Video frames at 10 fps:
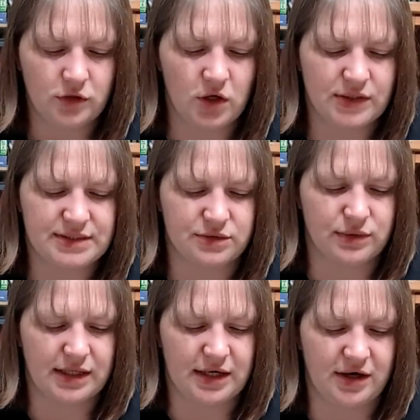Okay, so
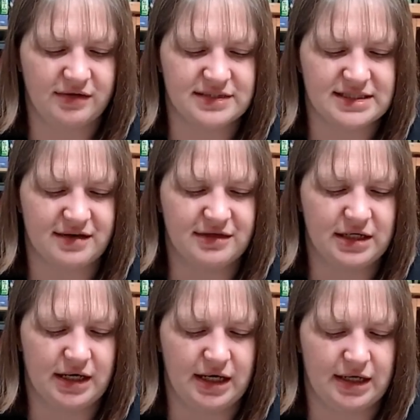right now I have a 7
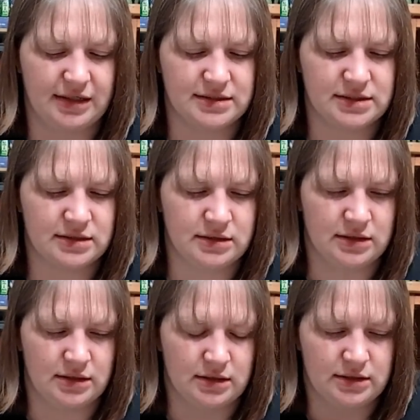and 8,
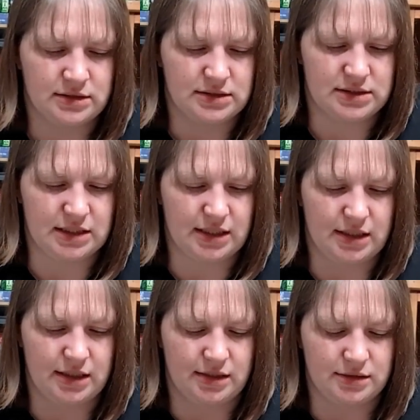
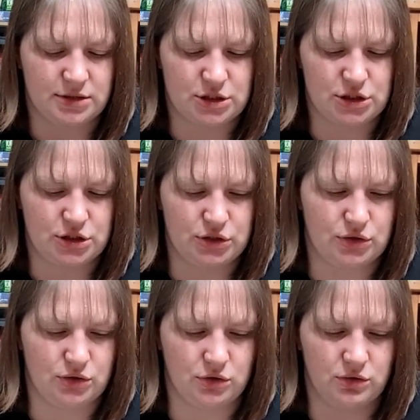10,
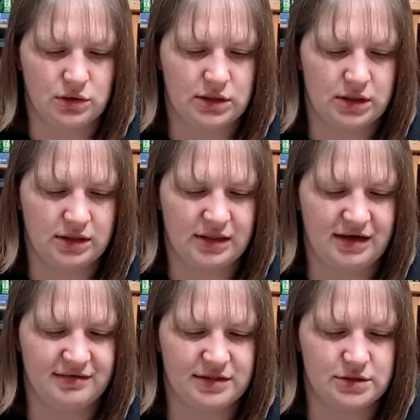2,
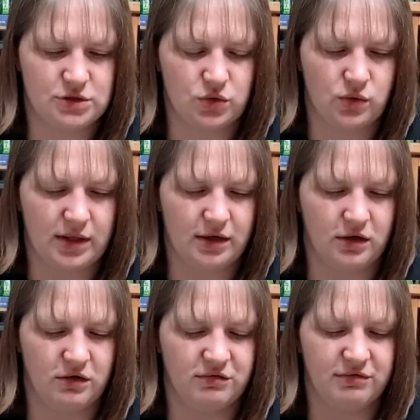11,
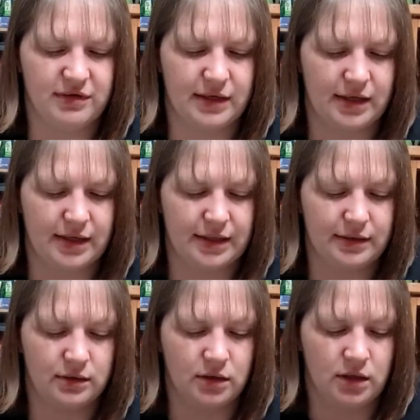12, 9.